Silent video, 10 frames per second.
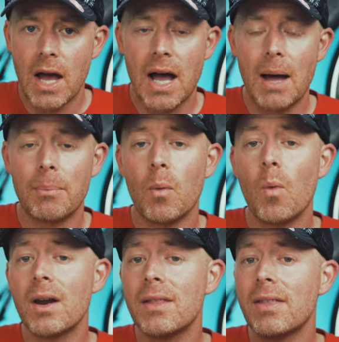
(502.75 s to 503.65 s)
But
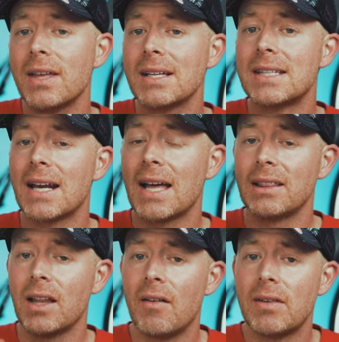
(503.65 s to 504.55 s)
one of the things that I
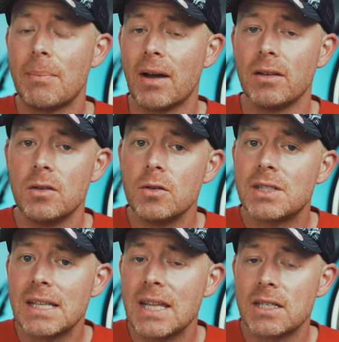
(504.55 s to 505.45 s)
loved about
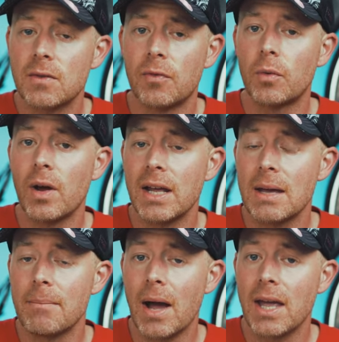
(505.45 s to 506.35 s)
using this for running
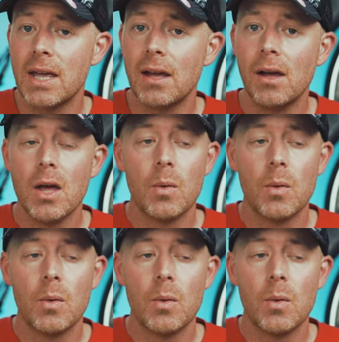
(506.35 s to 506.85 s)
and biking